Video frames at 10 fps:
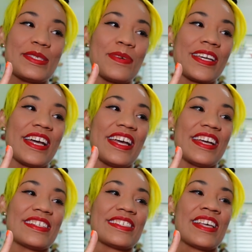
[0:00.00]

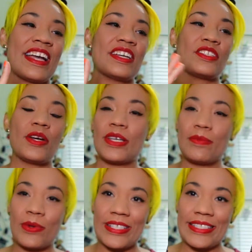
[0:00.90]
because Toni
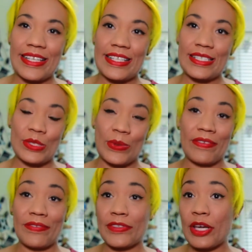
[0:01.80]
Morrison is sort
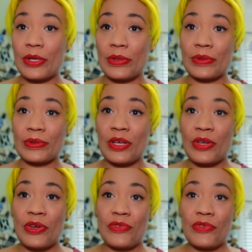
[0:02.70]
of known